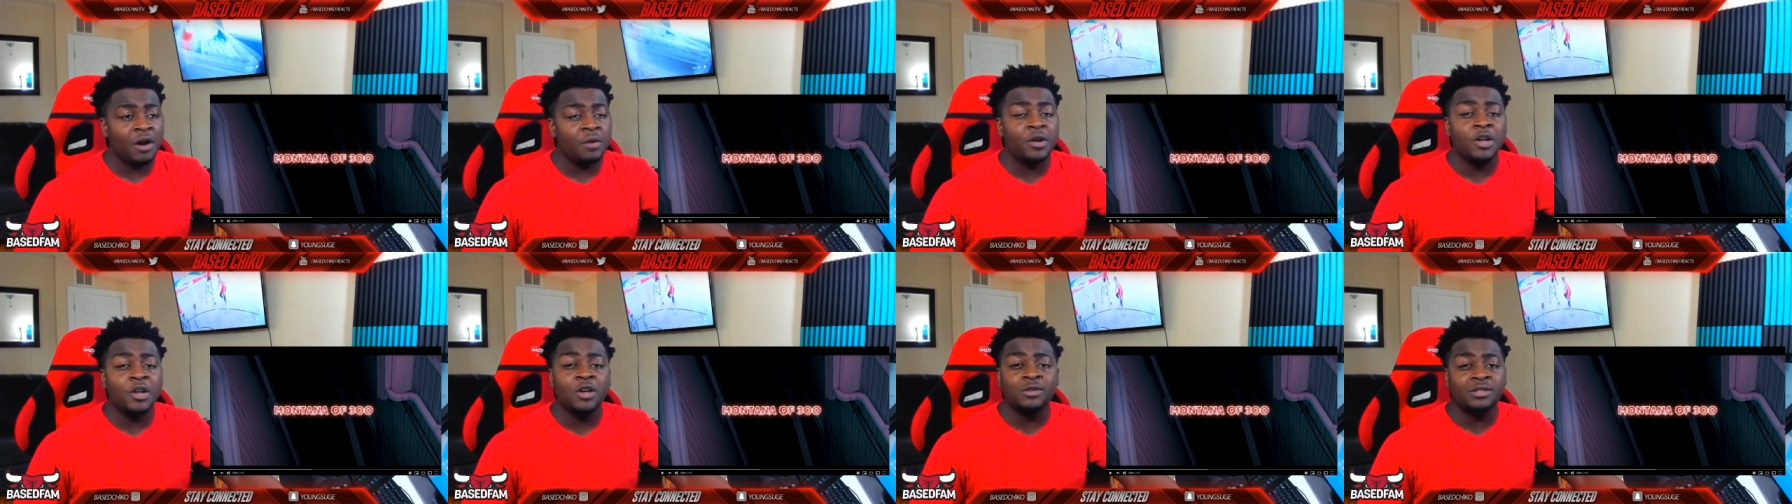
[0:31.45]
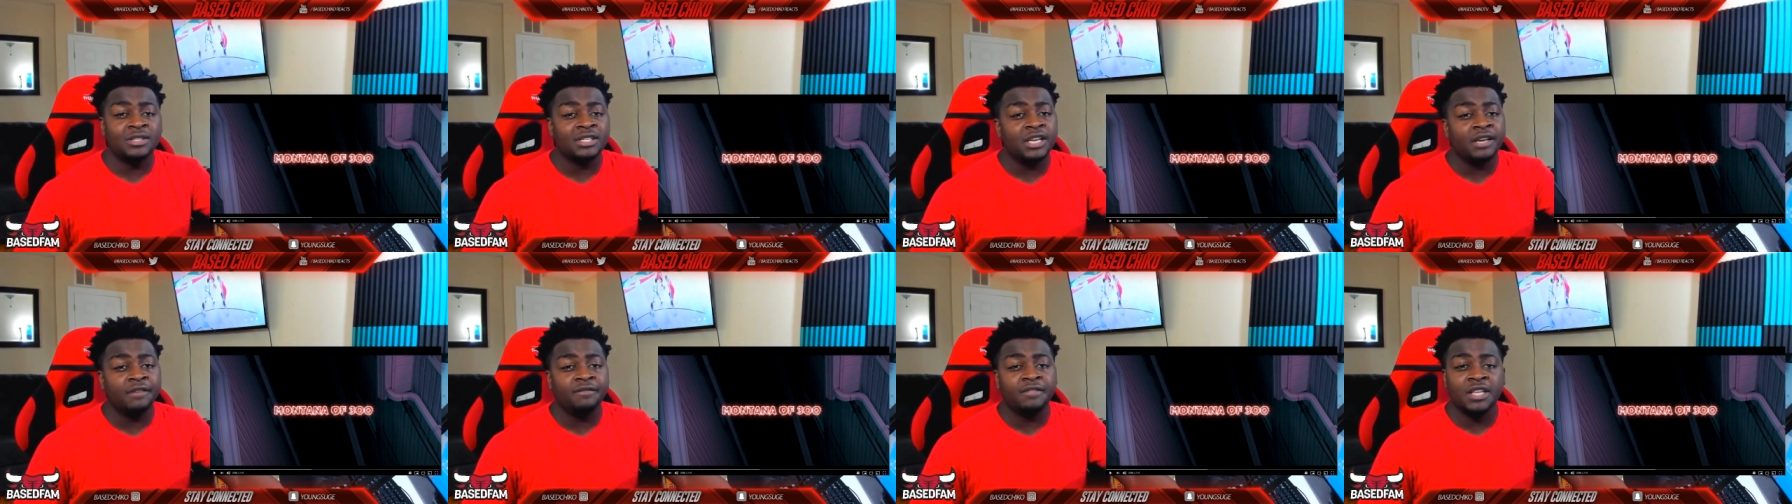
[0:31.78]
We're going to
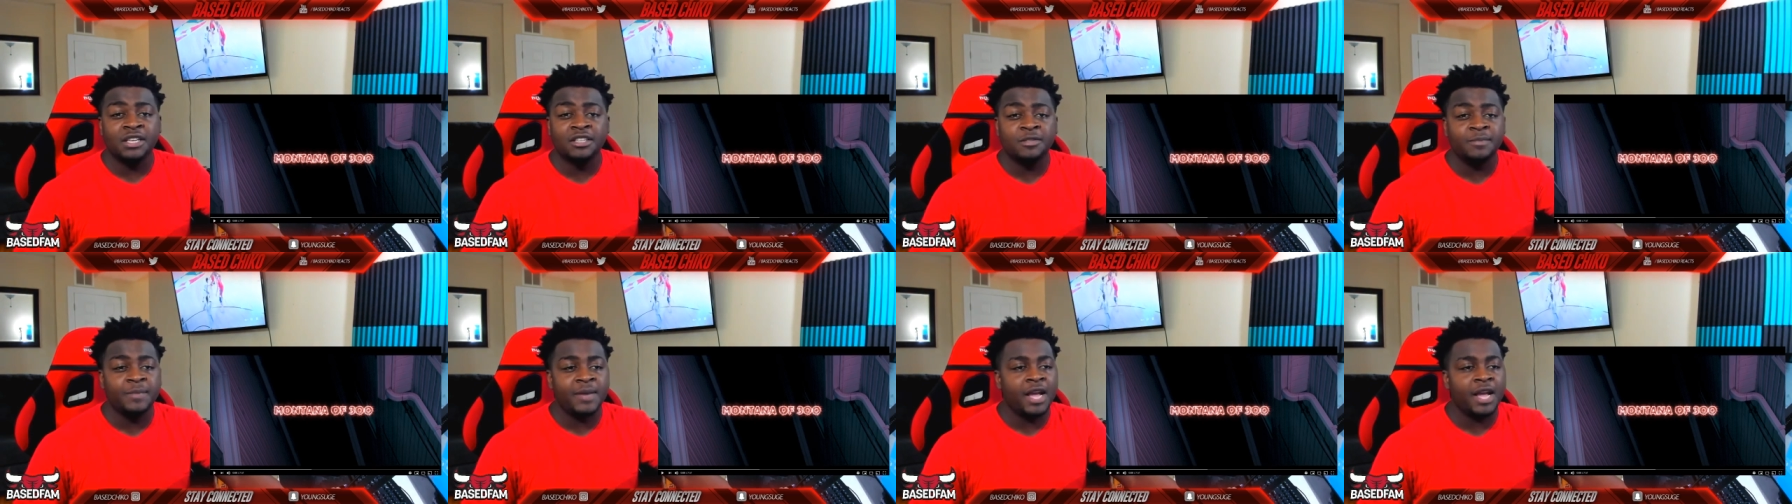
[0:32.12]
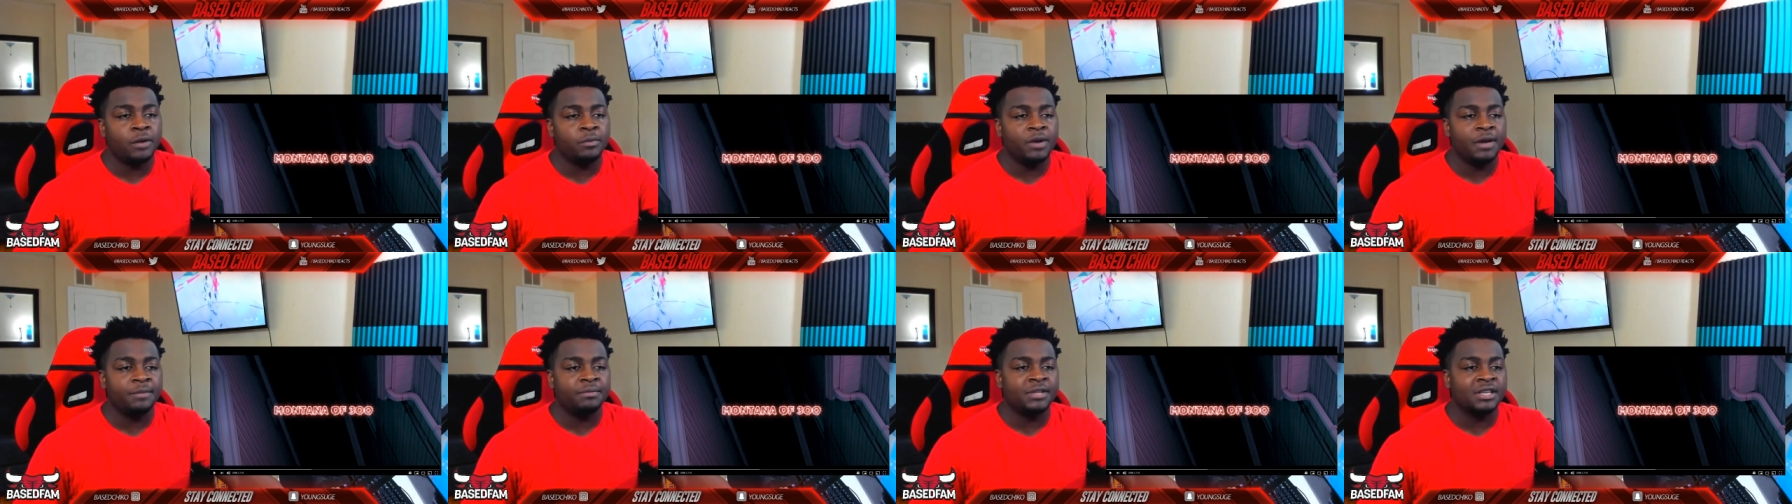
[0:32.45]
see if this
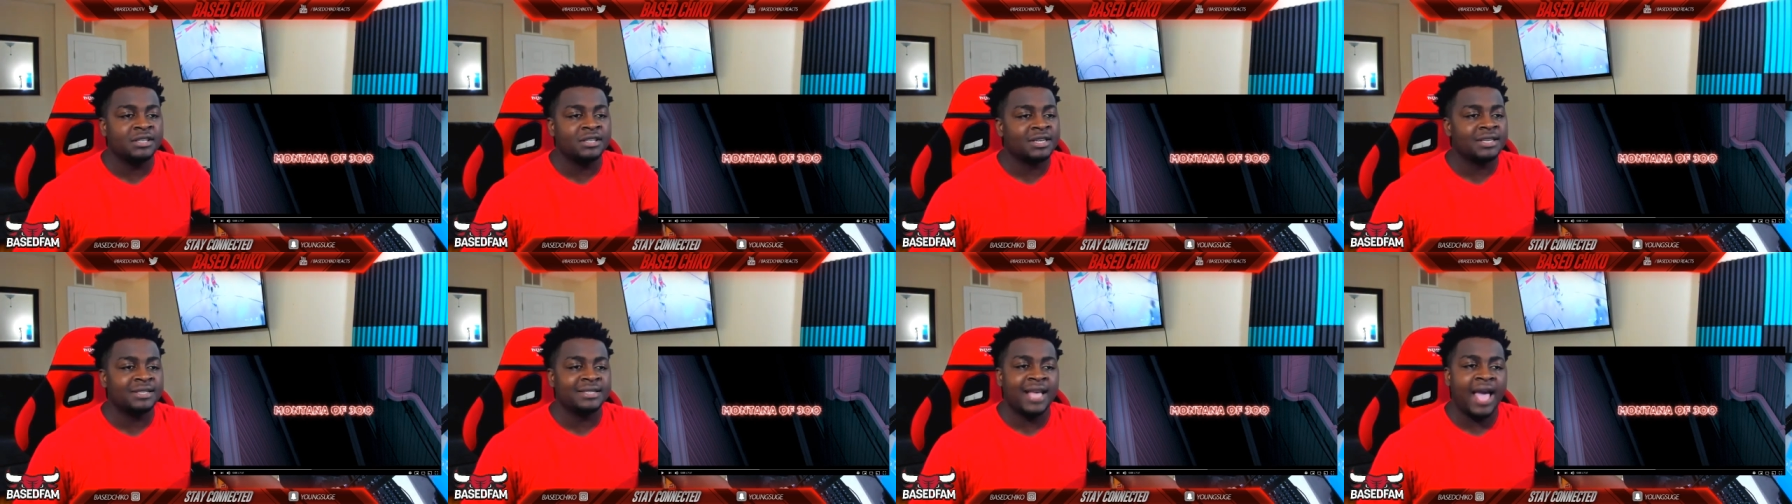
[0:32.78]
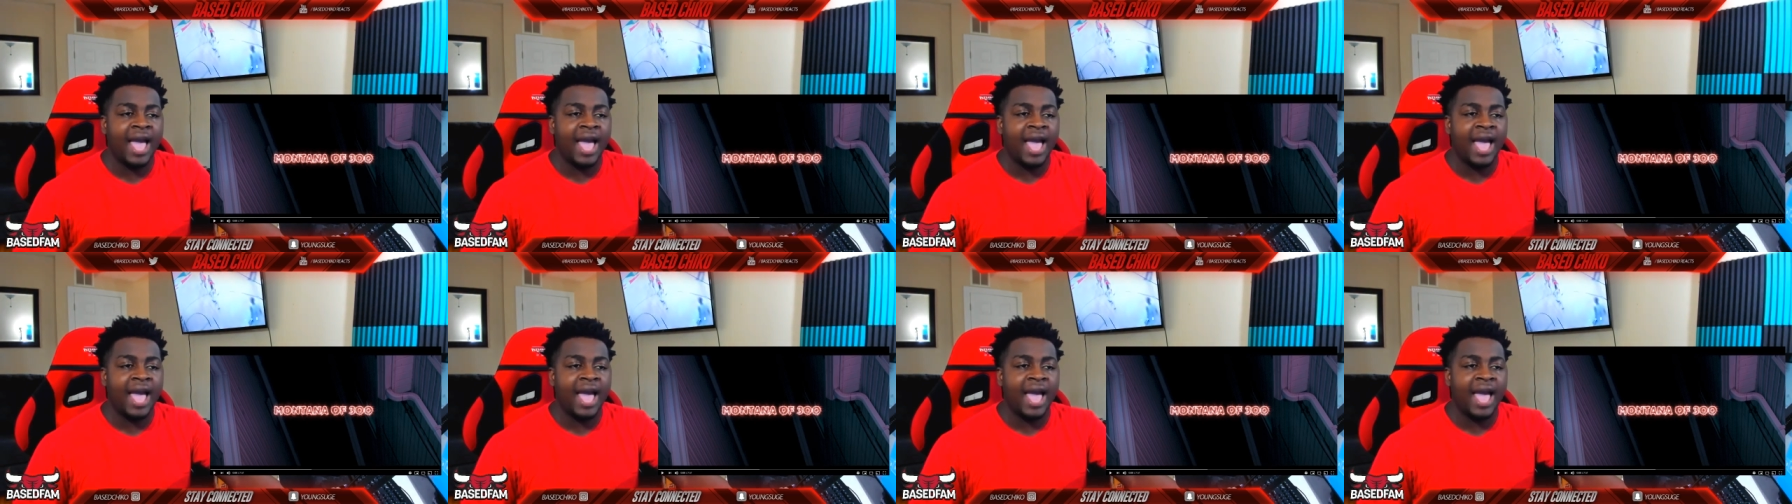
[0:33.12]
man ripped this, because I